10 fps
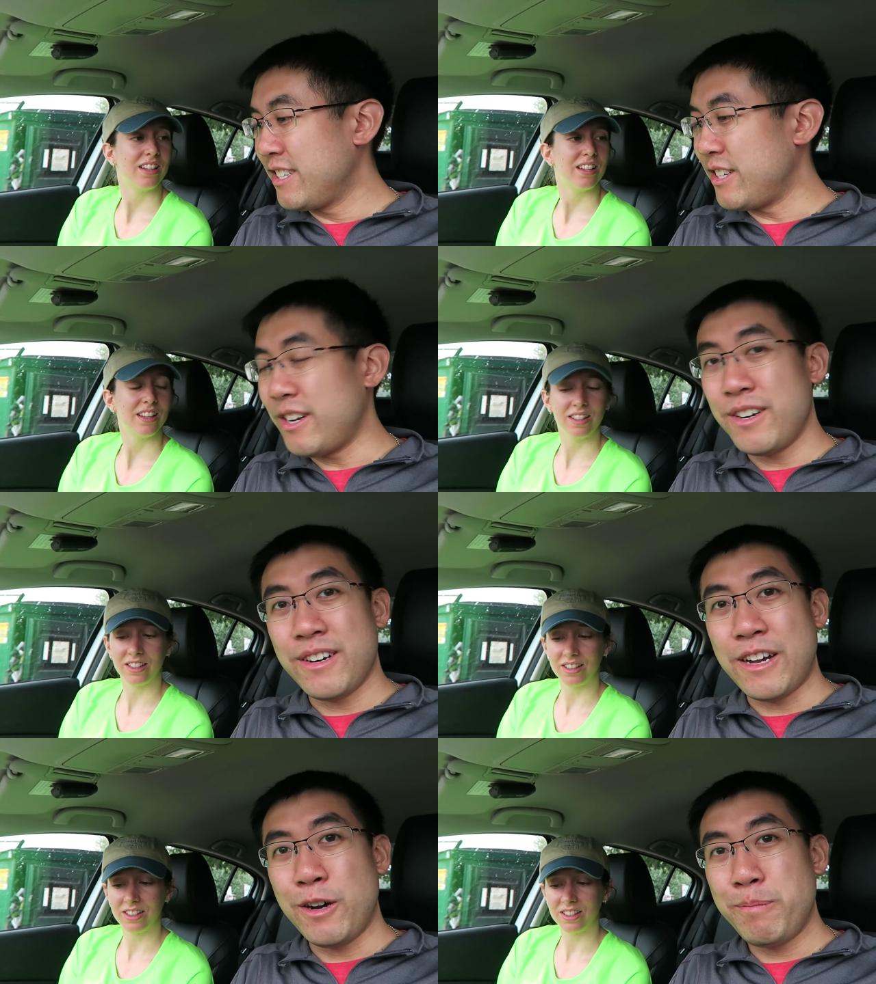Speaker 1: So
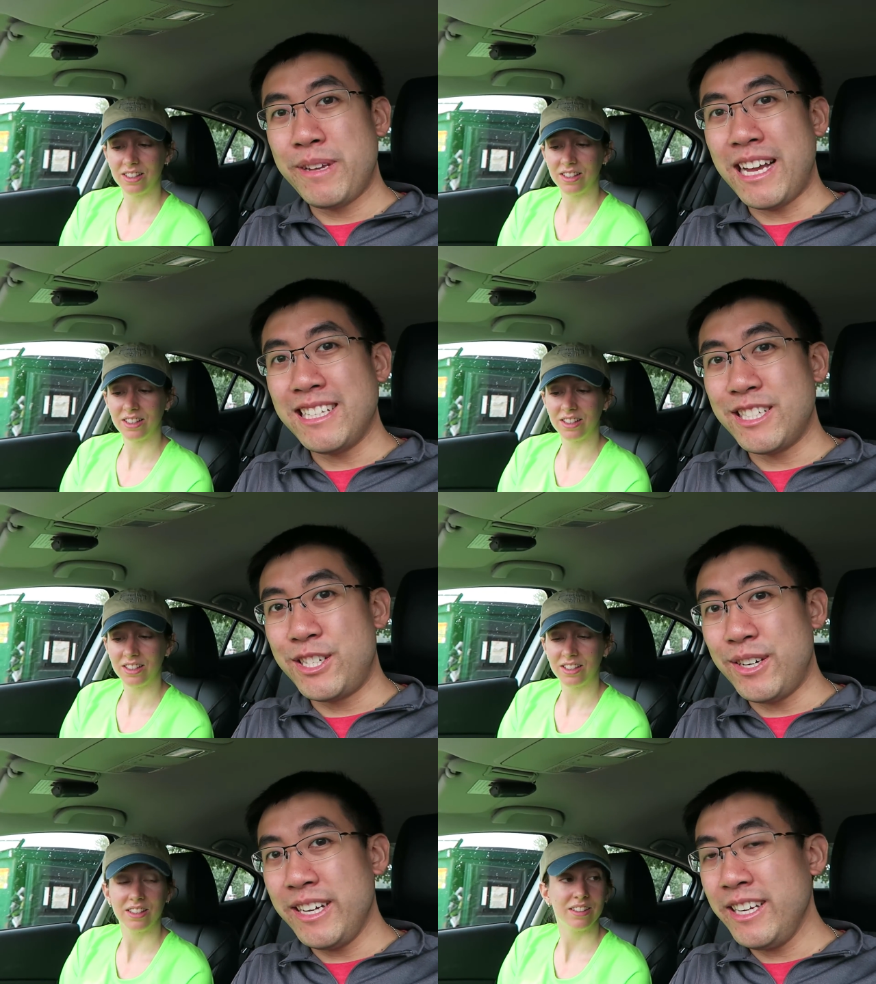I hope you guys
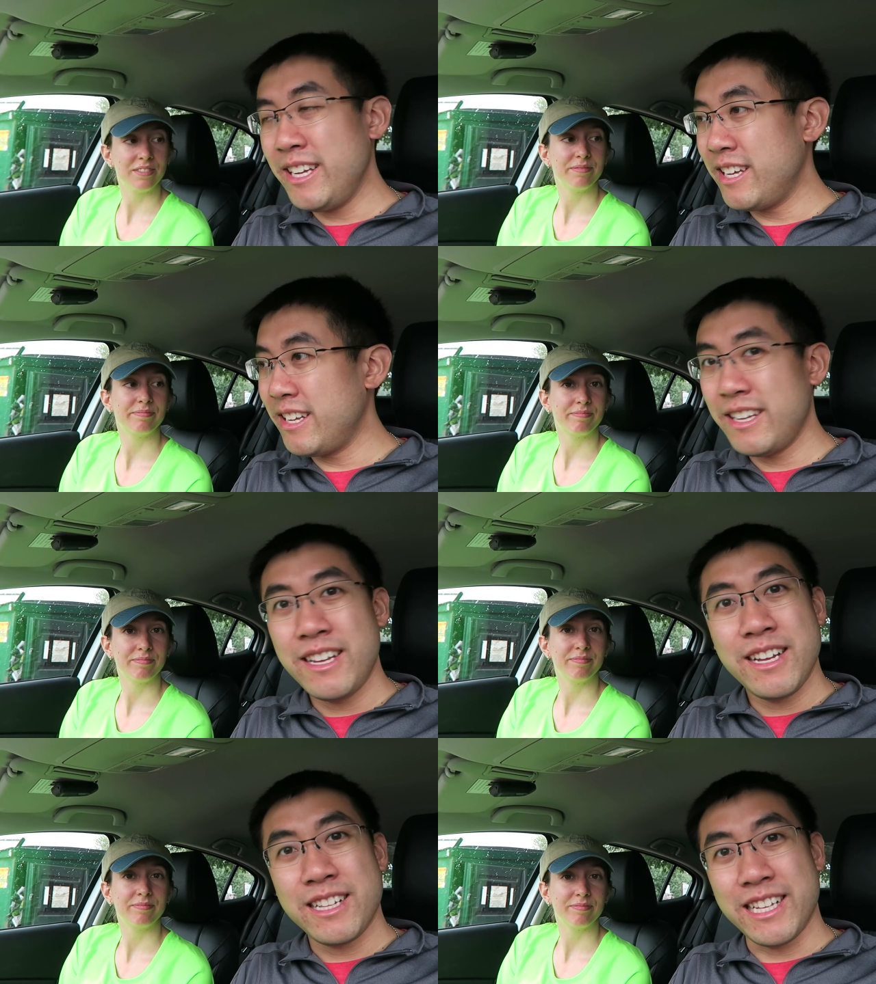enjoyed.
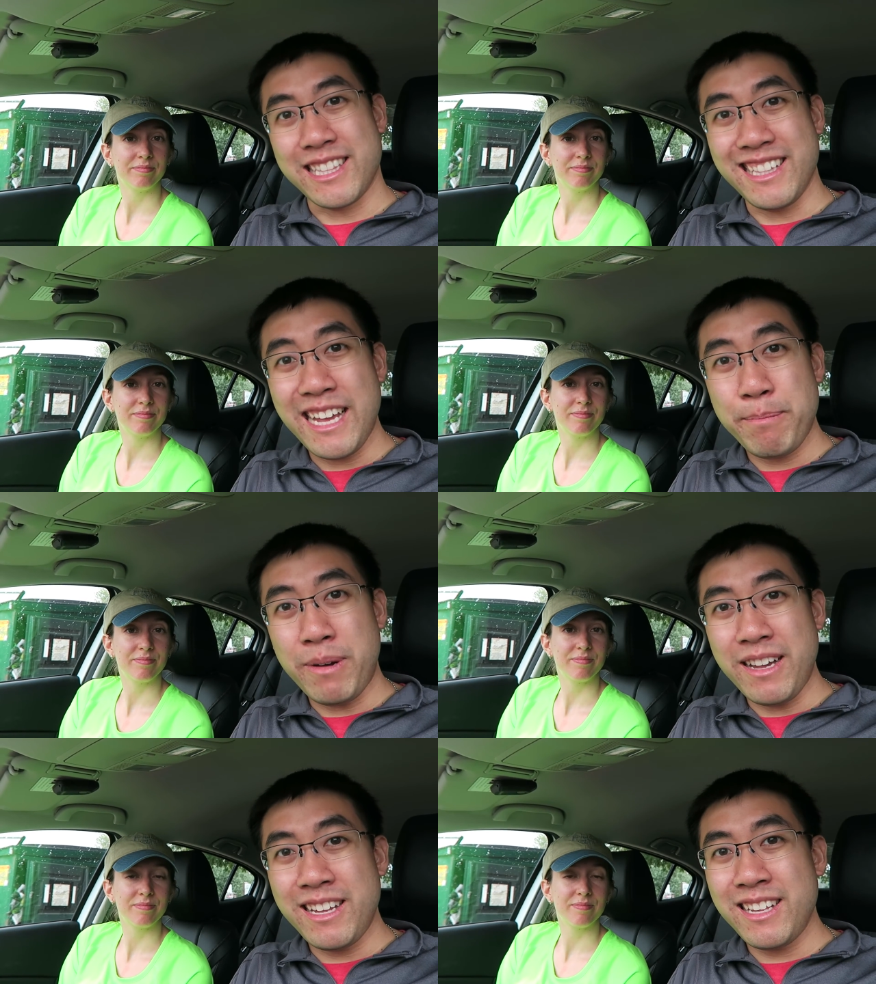Click the like
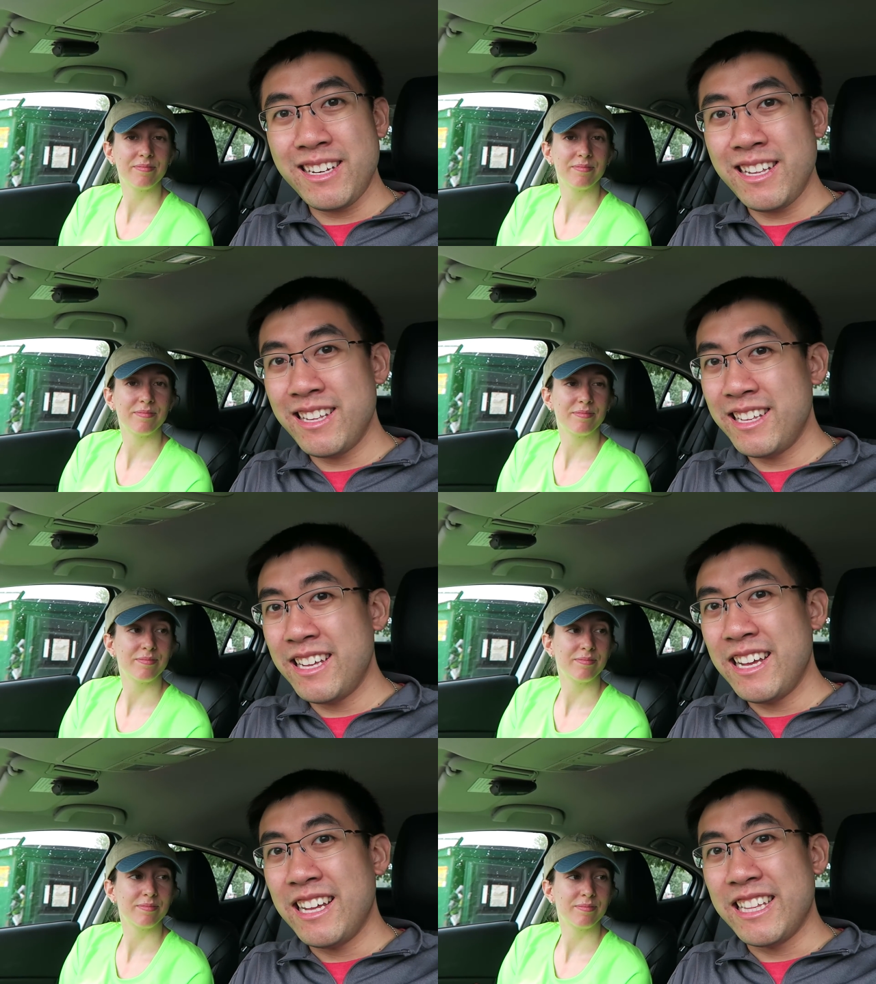button.
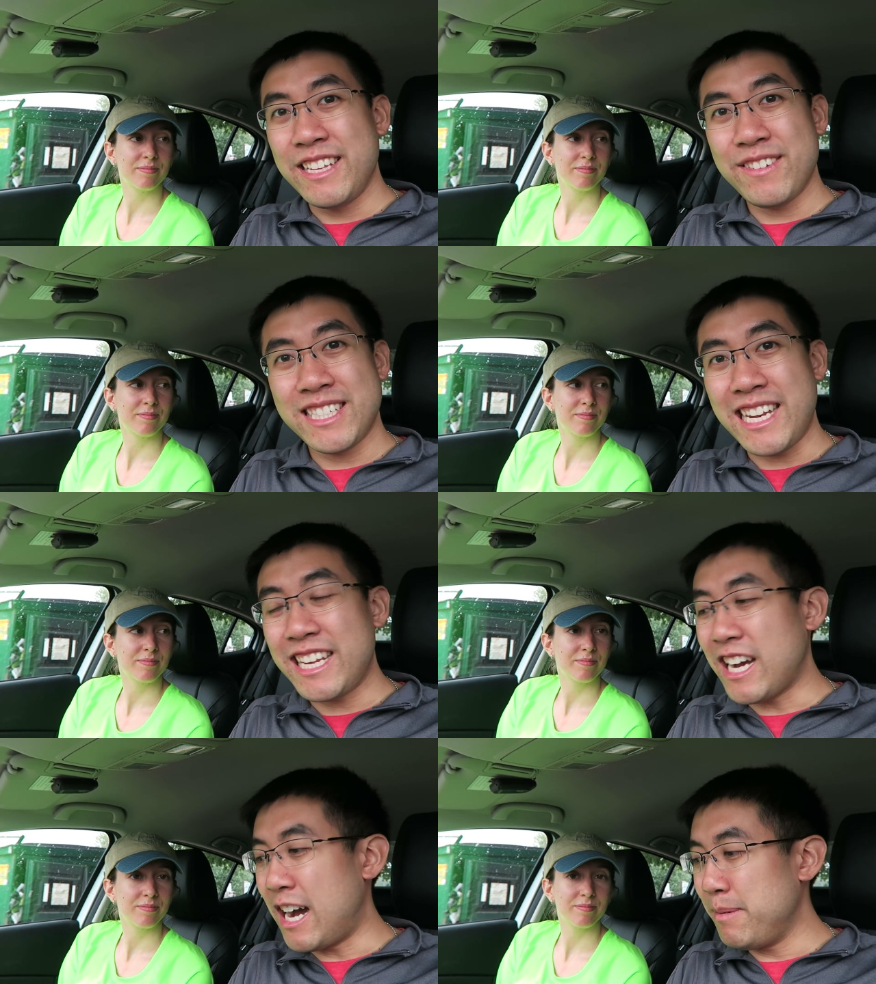Leave us
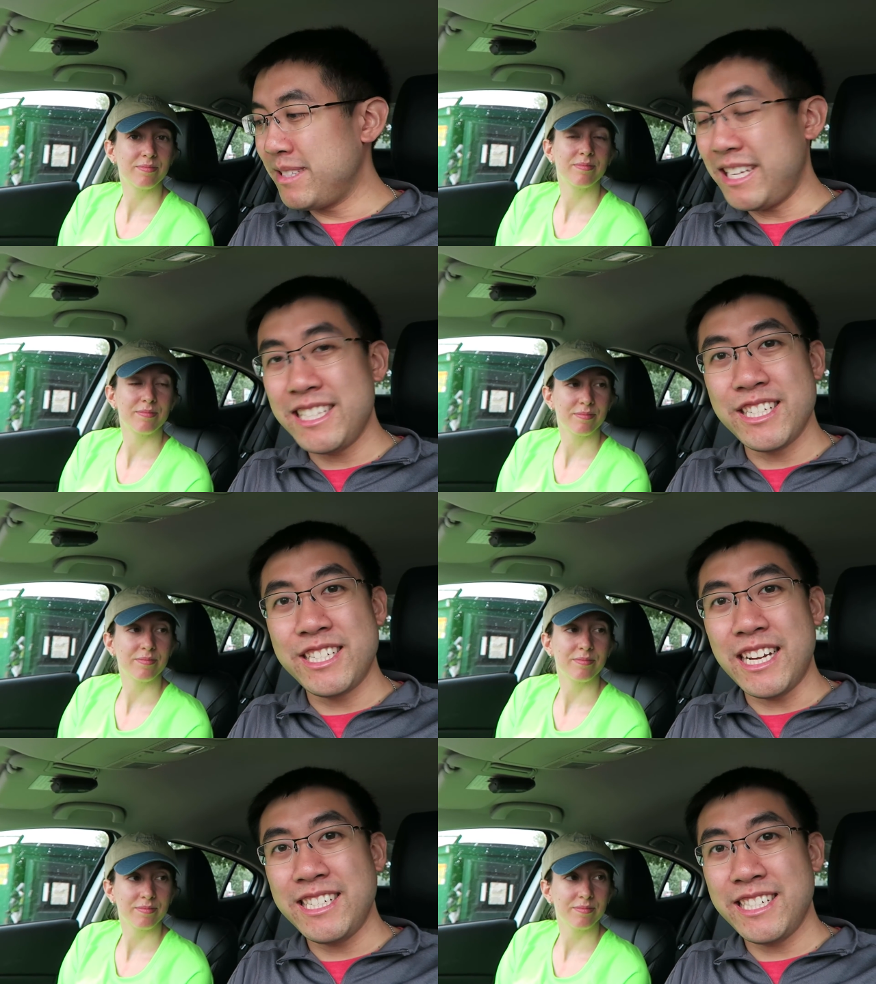any comments, any
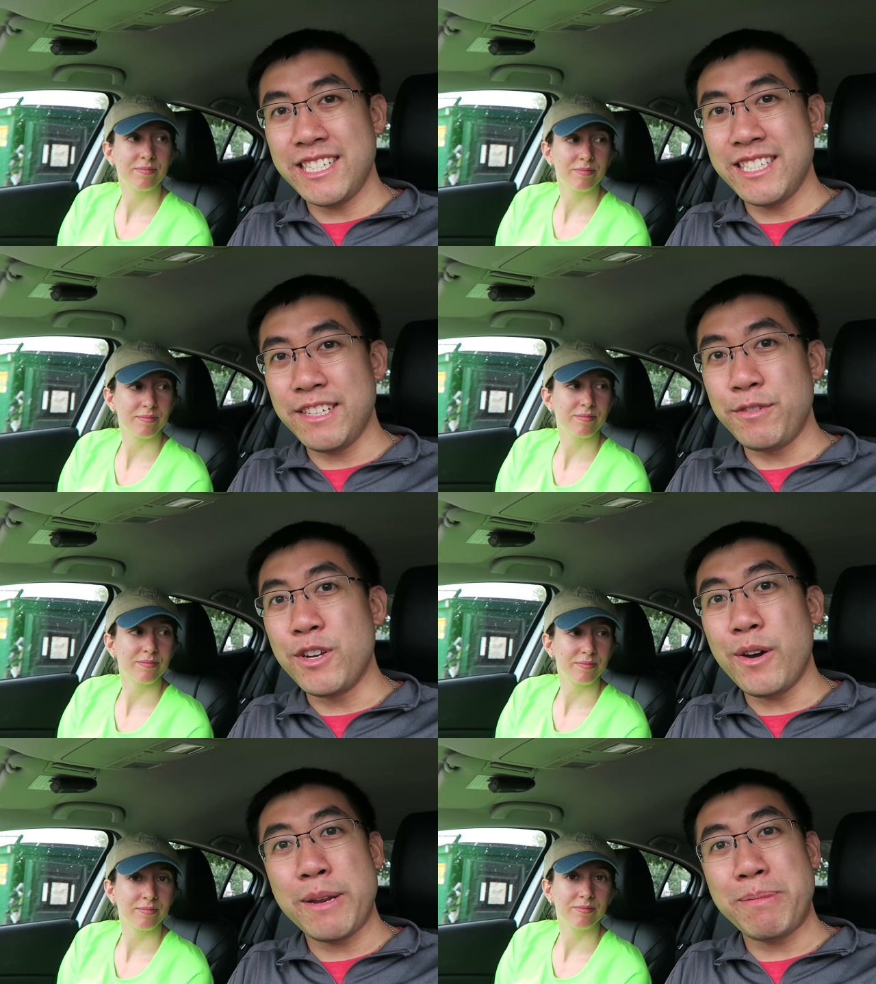suggestions. If you
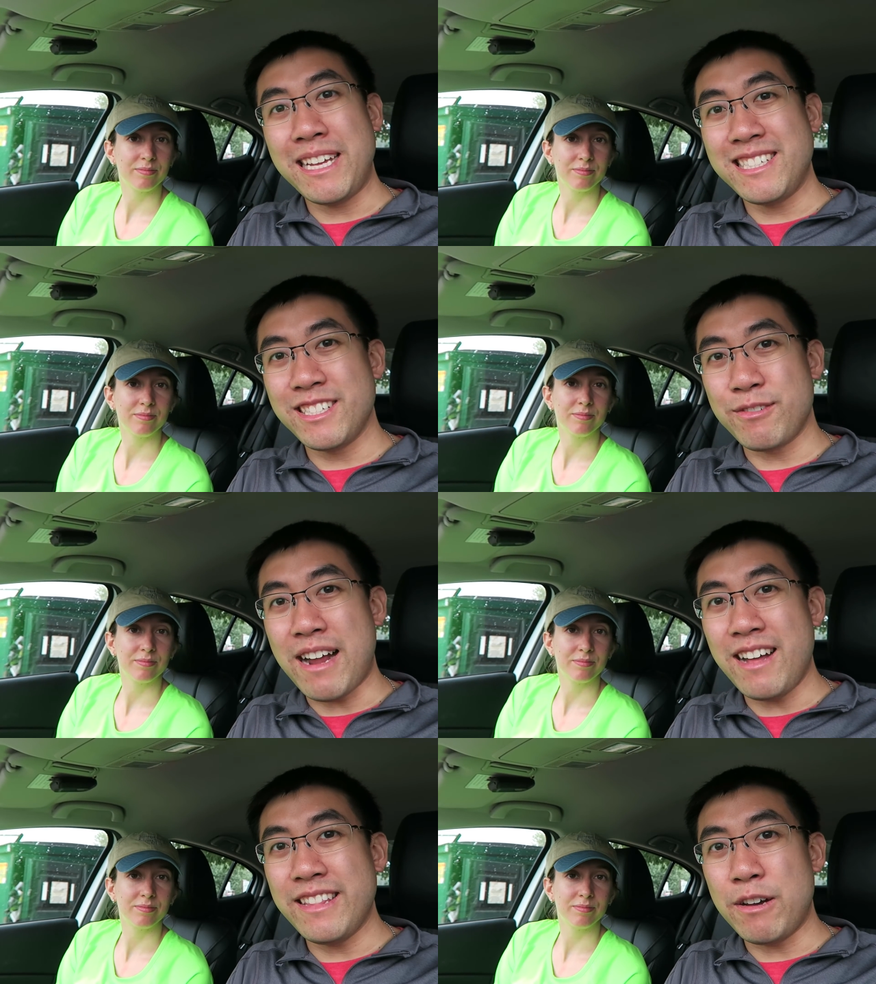know any places
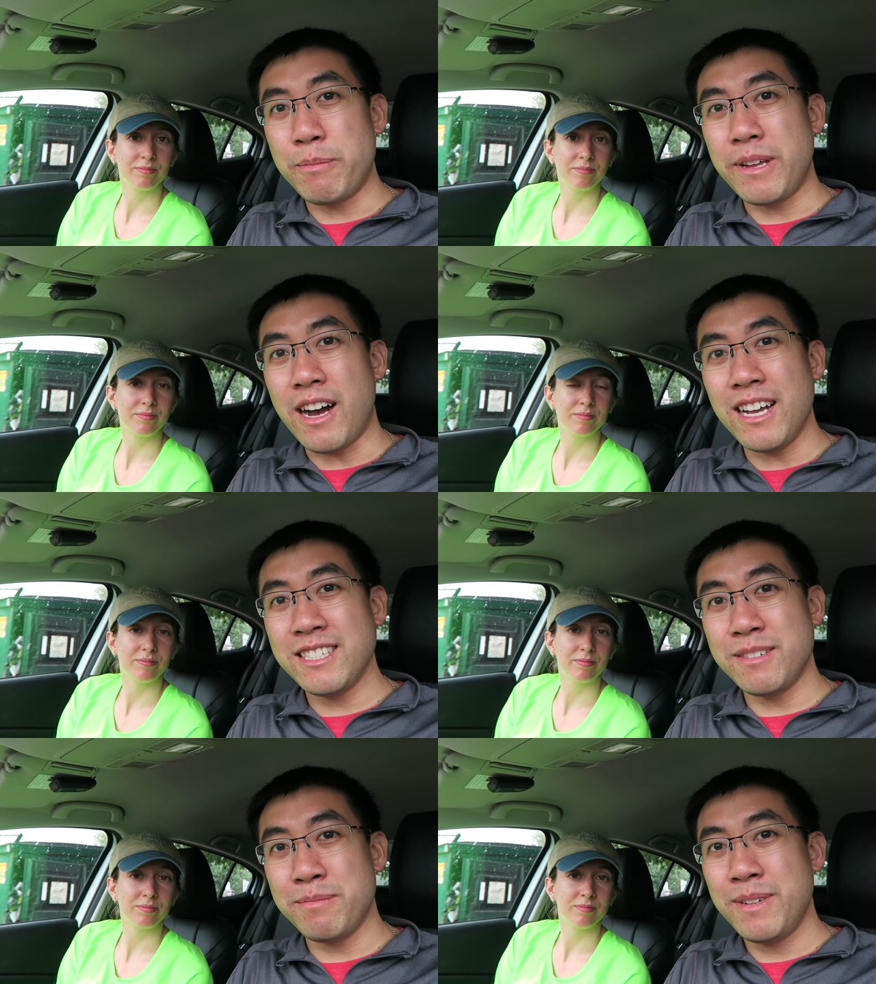around, that would be
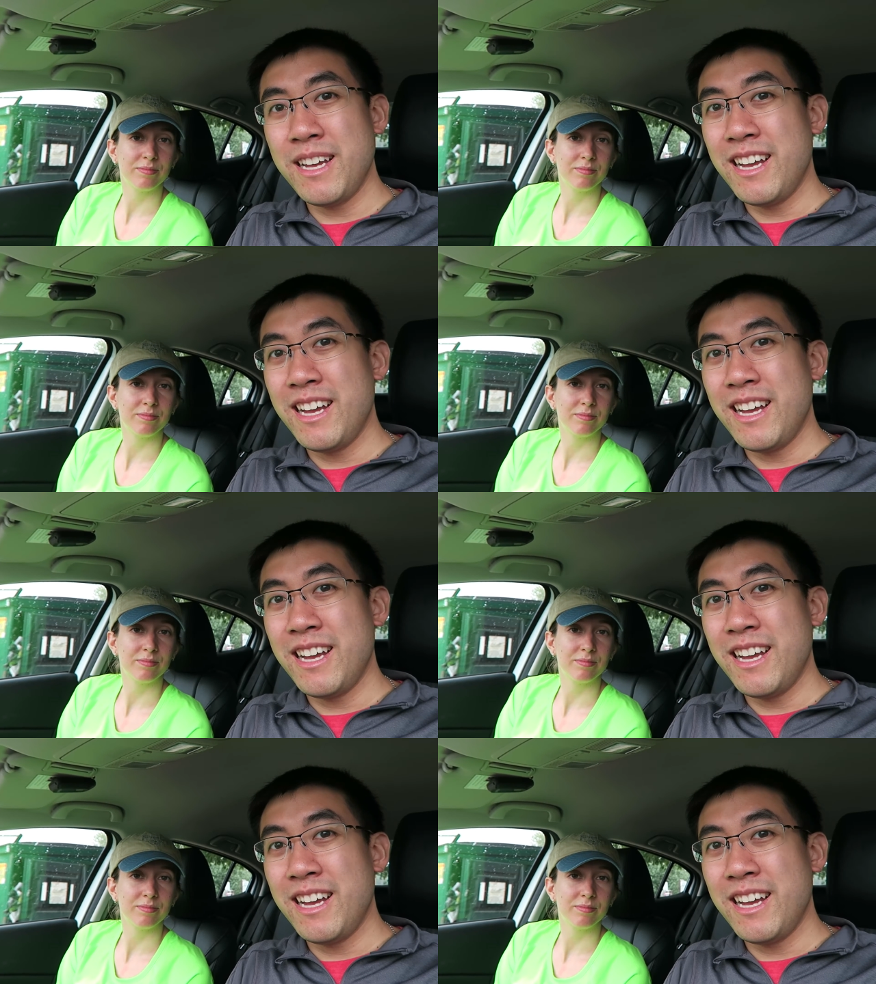awesome.